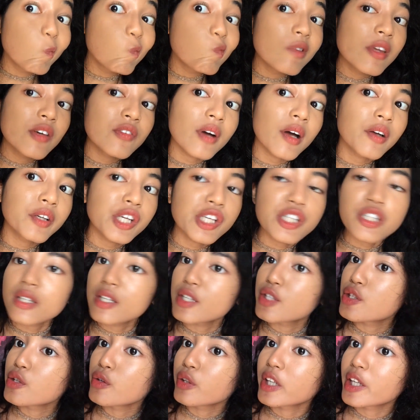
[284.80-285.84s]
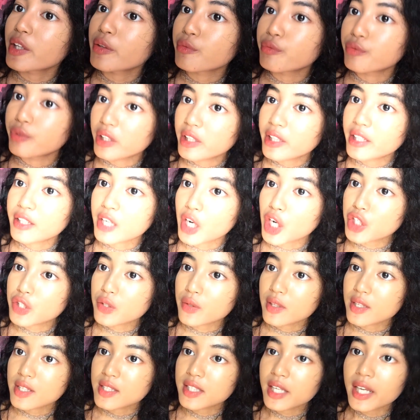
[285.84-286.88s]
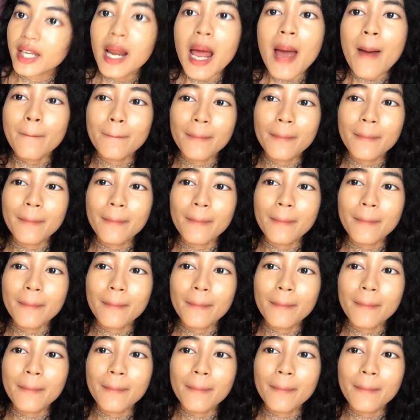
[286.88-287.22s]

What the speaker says: The foundation is looking really nice on the skin,